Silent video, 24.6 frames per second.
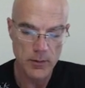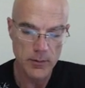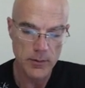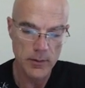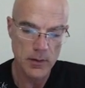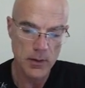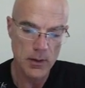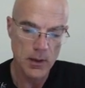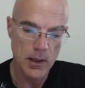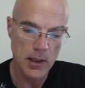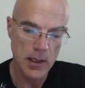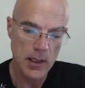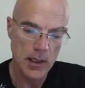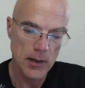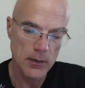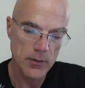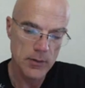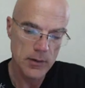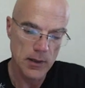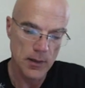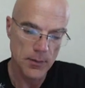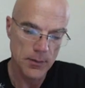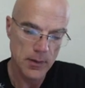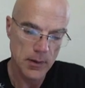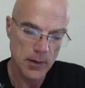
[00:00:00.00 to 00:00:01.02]
will have
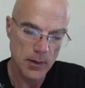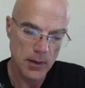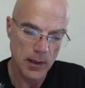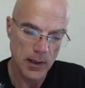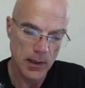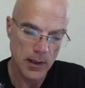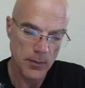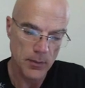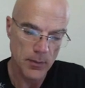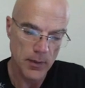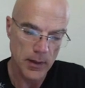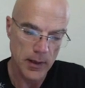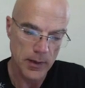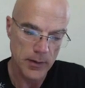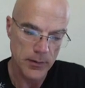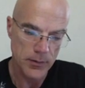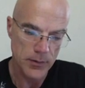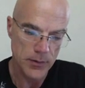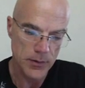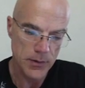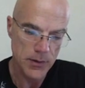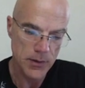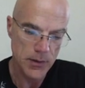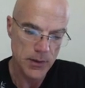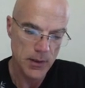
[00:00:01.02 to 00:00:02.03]
something like
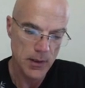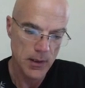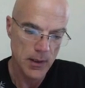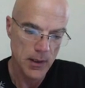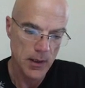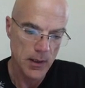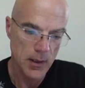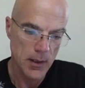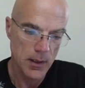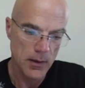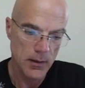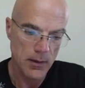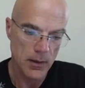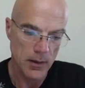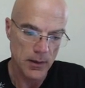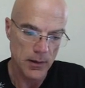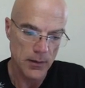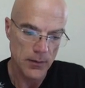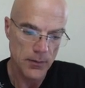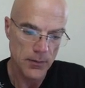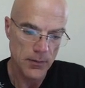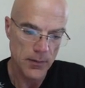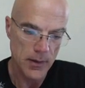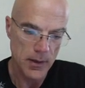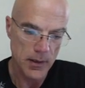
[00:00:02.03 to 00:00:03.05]
minus uh,
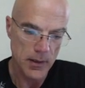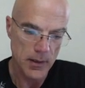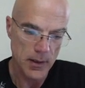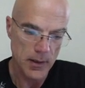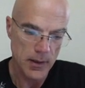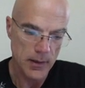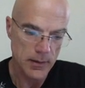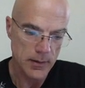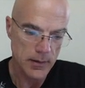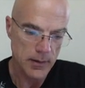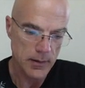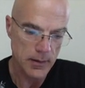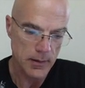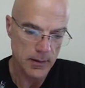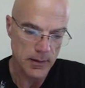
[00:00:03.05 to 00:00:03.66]
three eight